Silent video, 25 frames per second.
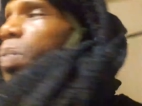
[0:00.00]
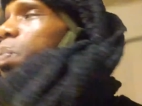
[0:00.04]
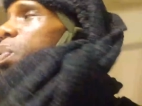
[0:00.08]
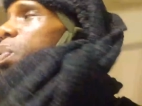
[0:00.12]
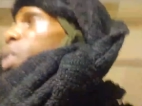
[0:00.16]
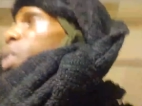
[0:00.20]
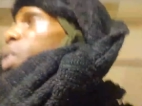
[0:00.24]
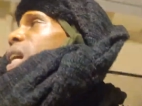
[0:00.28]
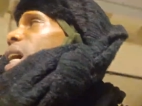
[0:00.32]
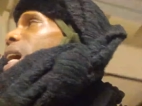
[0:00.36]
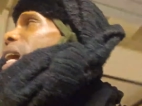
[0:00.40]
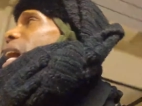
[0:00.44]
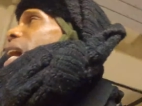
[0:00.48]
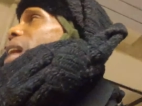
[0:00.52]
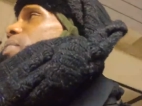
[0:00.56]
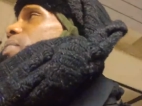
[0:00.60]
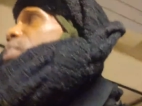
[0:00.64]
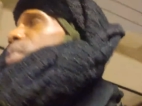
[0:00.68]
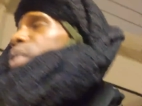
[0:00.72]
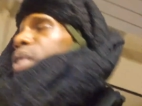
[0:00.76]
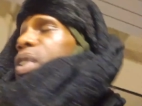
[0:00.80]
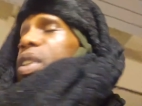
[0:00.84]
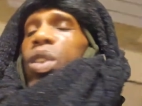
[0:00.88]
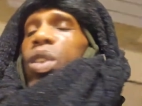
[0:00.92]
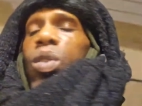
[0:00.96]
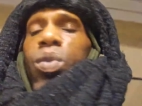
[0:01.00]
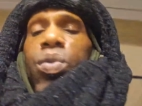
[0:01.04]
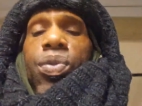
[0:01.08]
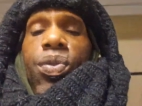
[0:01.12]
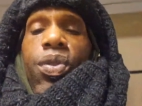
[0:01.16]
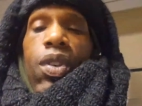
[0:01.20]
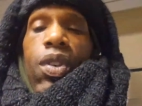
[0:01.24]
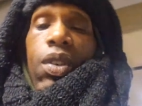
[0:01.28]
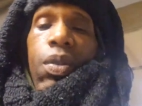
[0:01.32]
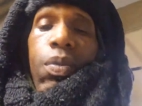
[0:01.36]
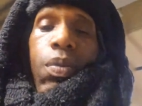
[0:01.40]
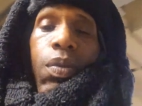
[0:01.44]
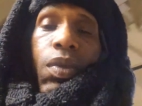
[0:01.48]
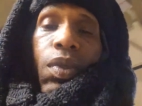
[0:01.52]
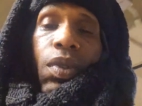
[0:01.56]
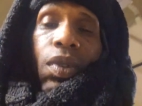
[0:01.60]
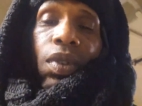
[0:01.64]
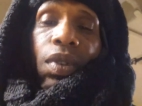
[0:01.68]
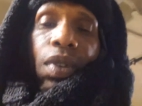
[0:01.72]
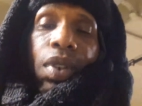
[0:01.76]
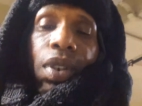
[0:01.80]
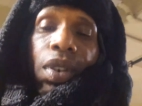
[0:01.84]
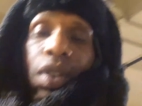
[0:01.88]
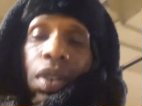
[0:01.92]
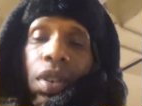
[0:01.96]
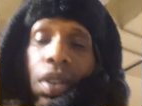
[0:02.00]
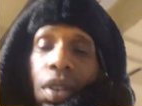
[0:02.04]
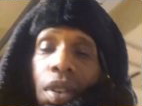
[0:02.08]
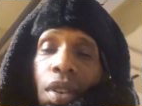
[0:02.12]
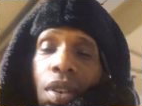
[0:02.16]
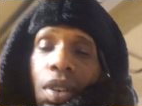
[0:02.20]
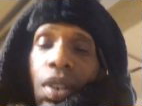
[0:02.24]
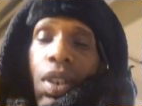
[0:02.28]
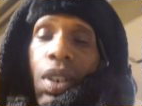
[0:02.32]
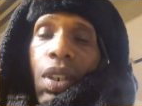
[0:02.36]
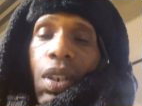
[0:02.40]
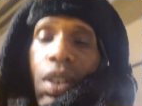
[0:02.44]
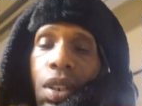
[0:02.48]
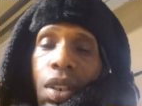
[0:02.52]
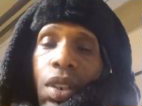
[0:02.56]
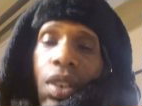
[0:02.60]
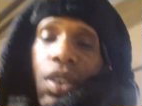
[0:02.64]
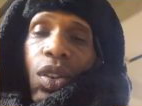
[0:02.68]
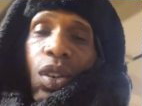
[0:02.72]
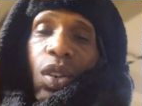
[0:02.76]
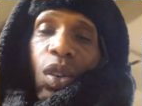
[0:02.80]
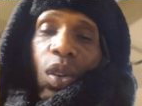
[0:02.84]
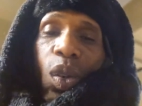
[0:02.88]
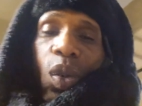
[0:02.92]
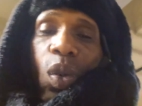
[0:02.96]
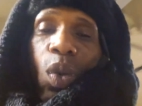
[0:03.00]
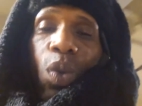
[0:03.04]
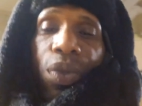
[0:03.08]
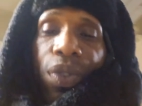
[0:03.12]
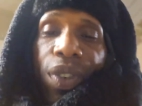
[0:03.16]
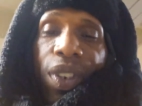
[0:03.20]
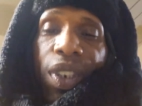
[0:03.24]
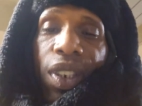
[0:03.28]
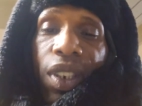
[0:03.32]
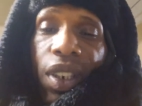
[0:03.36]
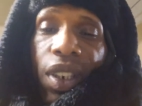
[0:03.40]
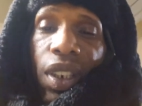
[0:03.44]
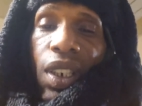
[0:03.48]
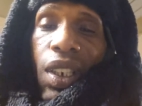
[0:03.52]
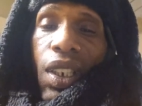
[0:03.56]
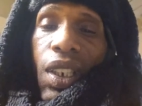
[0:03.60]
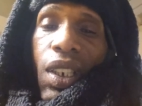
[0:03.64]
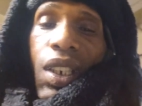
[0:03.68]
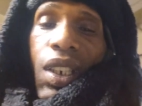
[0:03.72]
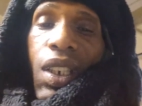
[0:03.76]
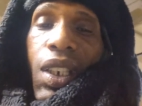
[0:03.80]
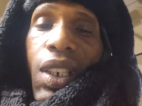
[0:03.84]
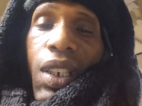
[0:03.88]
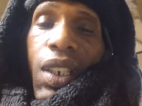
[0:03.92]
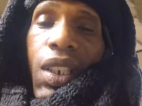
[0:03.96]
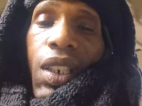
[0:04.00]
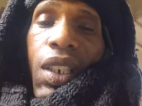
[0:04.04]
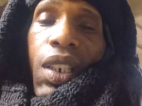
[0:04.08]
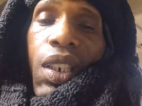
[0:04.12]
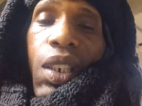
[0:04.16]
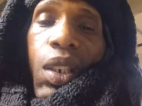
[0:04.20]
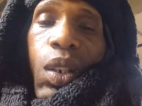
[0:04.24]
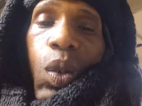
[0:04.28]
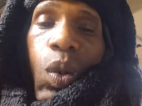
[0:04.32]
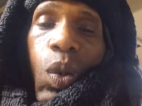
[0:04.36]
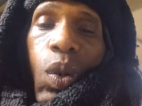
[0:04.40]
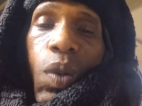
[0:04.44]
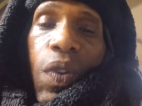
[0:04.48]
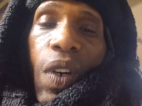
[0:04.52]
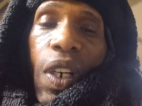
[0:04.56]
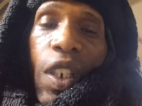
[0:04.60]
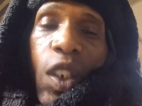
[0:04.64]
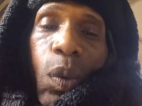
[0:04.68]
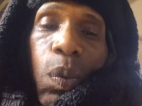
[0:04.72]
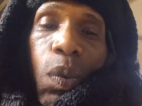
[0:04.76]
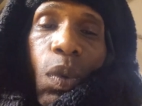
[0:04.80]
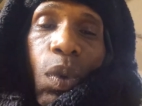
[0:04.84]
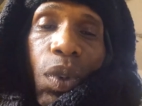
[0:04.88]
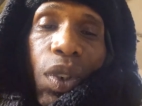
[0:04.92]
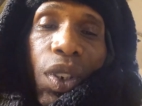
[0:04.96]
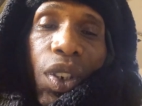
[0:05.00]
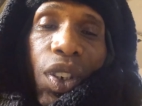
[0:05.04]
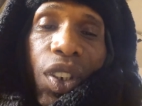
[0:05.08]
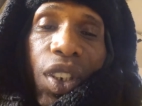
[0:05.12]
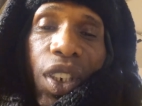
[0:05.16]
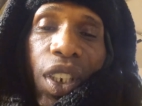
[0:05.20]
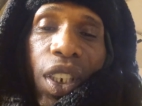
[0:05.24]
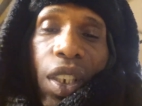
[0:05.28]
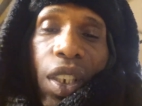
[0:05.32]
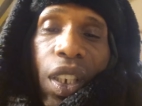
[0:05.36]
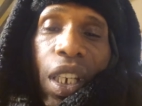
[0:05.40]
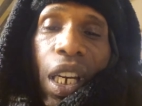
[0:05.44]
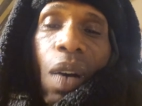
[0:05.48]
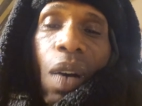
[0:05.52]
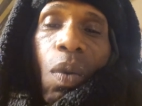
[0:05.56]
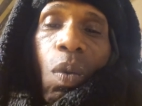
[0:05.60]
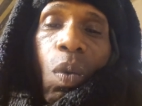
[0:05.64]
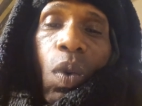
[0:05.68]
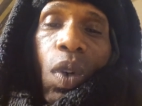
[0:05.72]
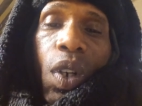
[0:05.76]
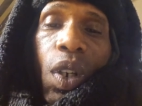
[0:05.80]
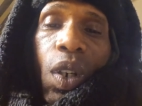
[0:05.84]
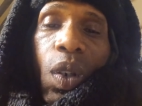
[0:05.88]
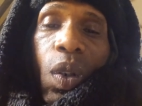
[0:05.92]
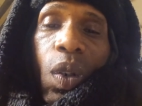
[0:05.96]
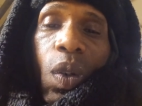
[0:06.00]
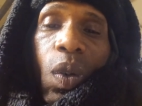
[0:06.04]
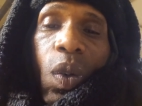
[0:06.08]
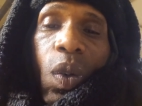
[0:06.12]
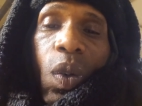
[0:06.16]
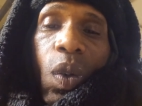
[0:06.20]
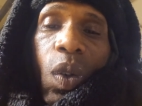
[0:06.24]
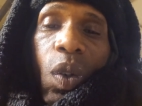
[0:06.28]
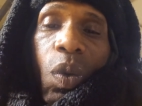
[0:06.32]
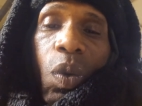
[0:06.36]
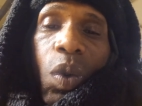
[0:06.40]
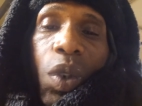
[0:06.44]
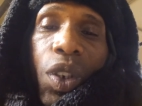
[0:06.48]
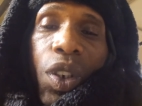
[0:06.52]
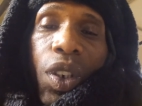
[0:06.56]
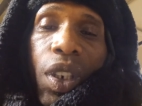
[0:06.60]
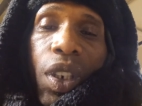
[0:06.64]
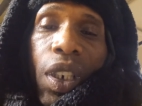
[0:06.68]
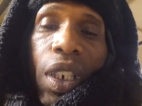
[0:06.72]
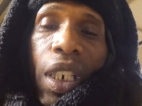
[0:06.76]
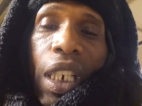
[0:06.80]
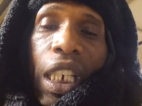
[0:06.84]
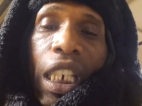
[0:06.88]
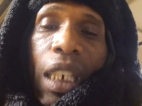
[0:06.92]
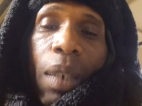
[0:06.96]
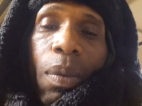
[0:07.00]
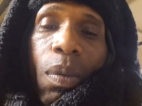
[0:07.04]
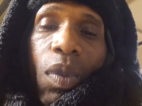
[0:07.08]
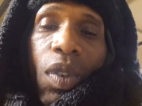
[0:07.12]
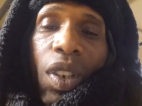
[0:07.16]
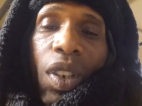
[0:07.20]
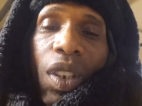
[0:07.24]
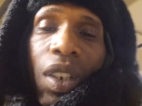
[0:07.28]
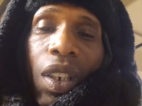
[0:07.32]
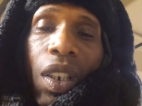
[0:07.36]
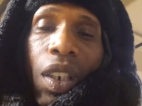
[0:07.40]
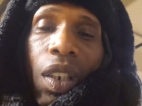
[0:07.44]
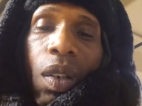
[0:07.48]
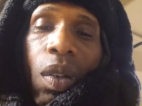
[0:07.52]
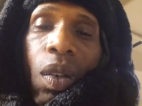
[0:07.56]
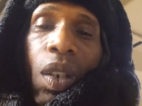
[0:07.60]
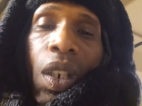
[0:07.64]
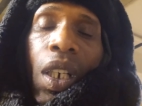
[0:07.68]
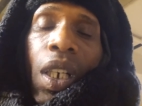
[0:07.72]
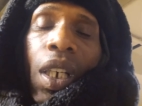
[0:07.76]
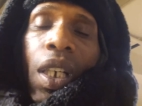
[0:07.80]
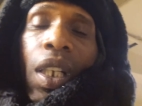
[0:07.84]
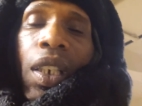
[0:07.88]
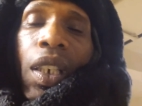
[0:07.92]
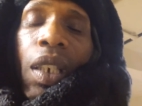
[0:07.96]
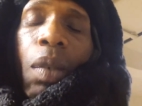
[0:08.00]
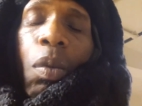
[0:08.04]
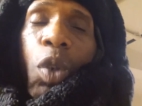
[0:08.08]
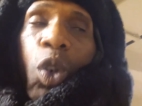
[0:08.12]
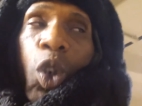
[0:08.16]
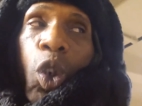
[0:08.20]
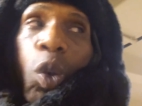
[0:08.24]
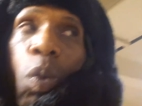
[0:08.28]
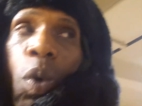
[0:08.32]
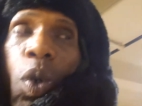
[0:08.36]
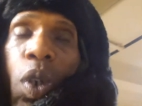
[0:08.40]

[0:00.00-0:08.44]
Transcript: part of Africa you from? That niggas is goofy. Cool if I smoke a cig, got one on with your name. You know. Yeah, we'll smoke a